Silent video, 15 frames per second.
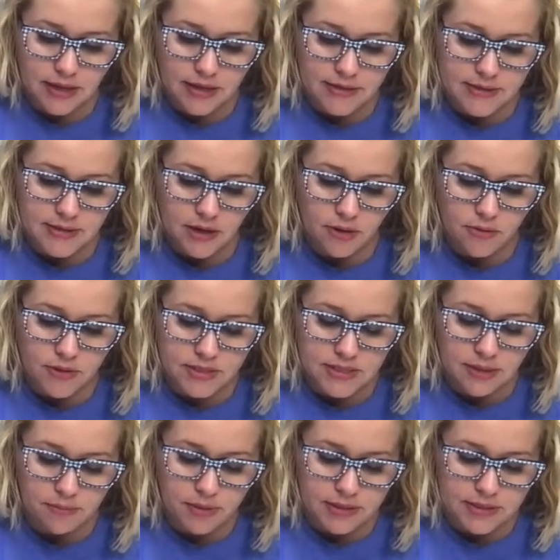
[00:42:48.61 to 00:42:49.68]
And so the
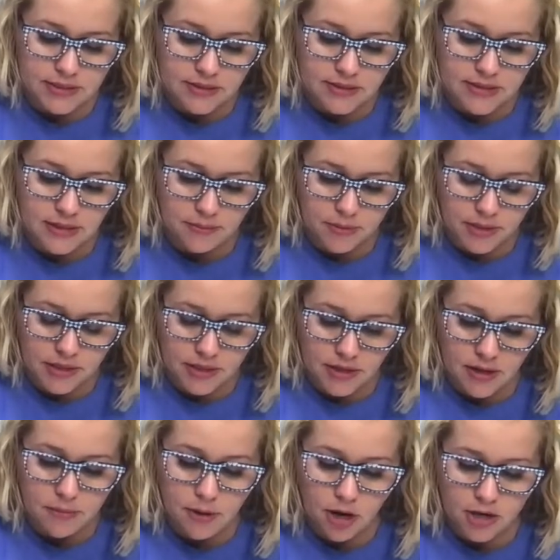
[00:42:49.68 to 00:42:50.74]
templates in the Template
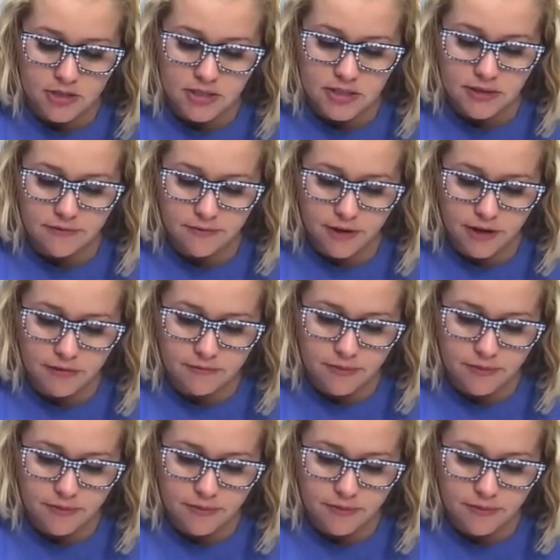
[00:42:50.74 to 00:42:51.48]
Club are different